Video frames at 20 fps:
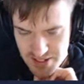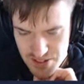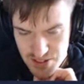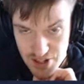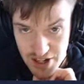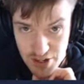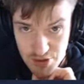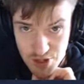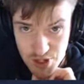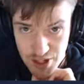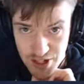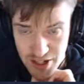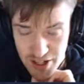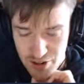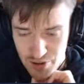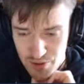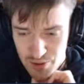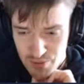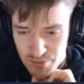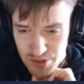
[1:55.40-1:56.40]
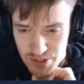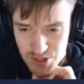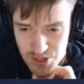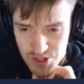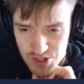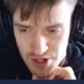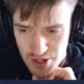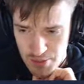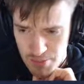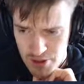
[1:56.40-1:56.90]
So how's it now? Is
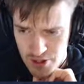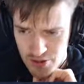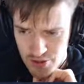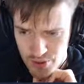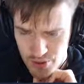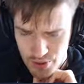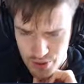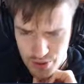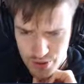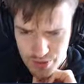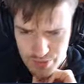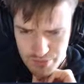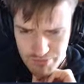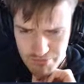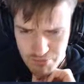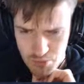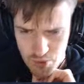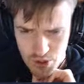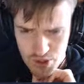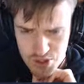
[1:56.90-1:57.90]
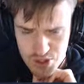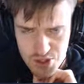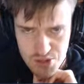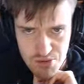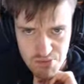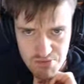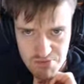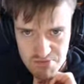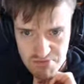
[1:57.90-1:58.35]
this any better or worse?